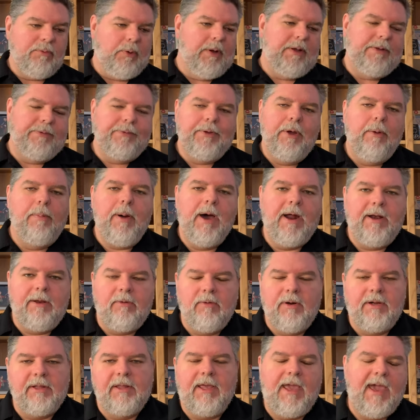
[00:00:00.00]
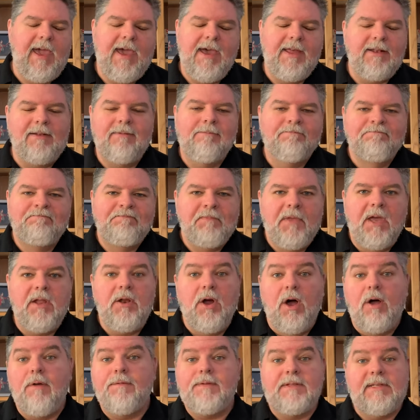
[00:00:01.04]
well, nobody really had
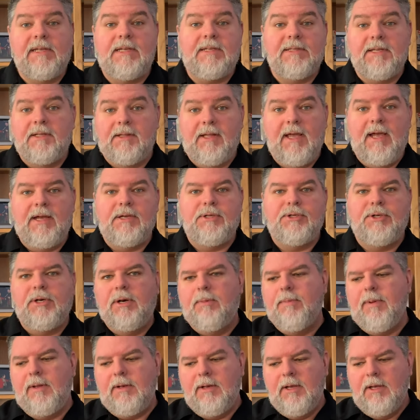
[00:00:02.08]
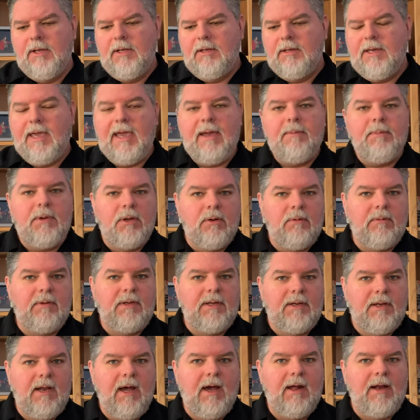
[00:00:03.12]
an off season last year, but Cam Newton
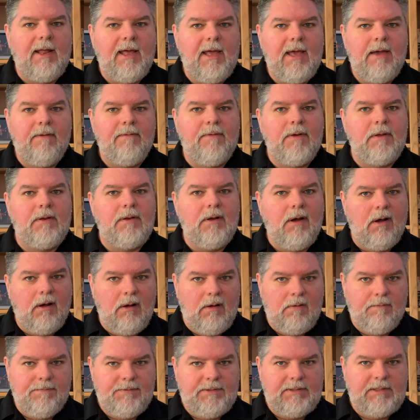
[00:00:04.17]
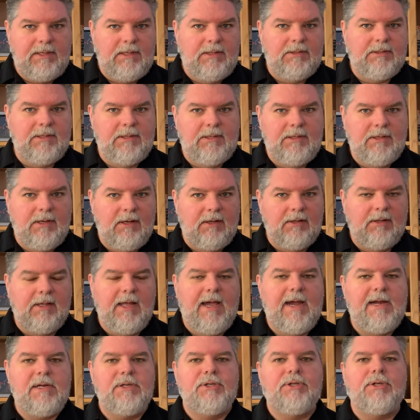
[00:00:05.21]
did not have an off season
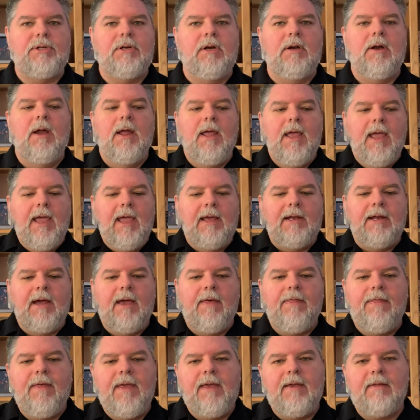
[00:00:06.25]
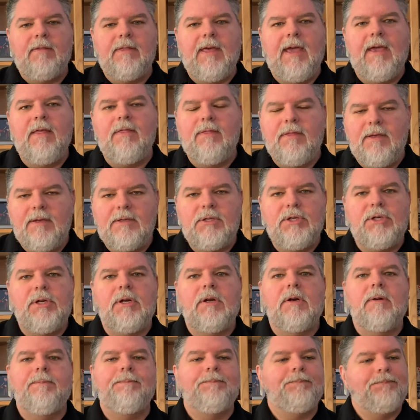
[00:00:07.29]
last year. And I think that this
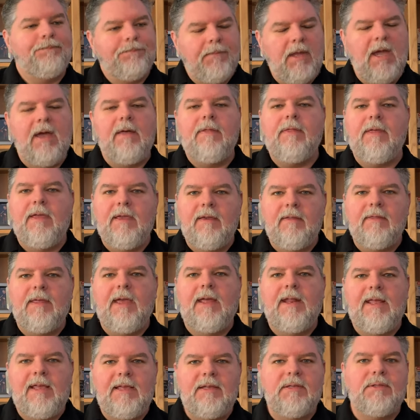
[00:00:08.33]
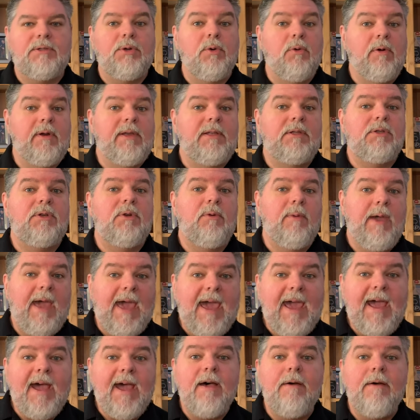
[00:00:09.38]
year, I think that he is going to
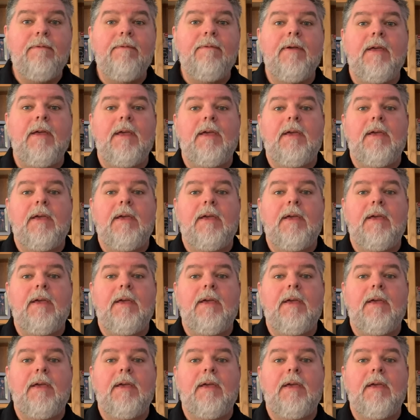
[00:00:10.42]
have